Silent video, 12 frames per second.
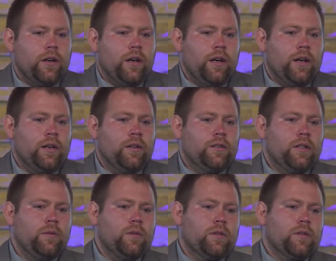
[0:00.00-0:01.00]
And she
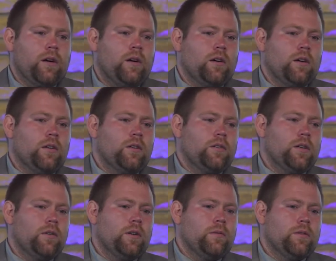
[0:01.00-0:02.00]
was talking, and
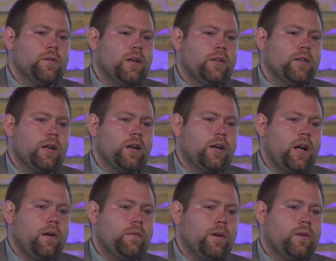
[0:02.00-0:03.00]
Jody was right there, and
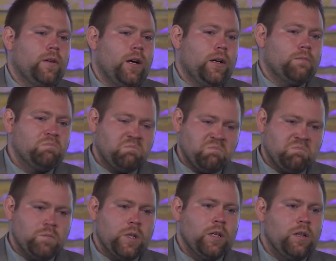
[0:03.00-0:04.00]
I felt like
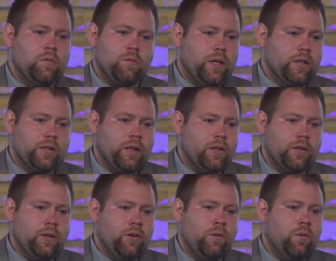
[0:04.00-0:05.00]
Blake's not the
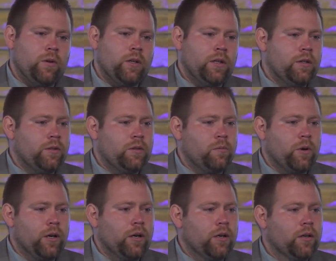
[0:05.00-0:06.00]
only one that needs the
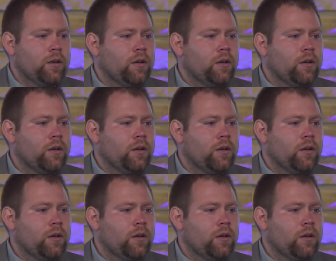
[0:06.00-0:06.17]
prayer.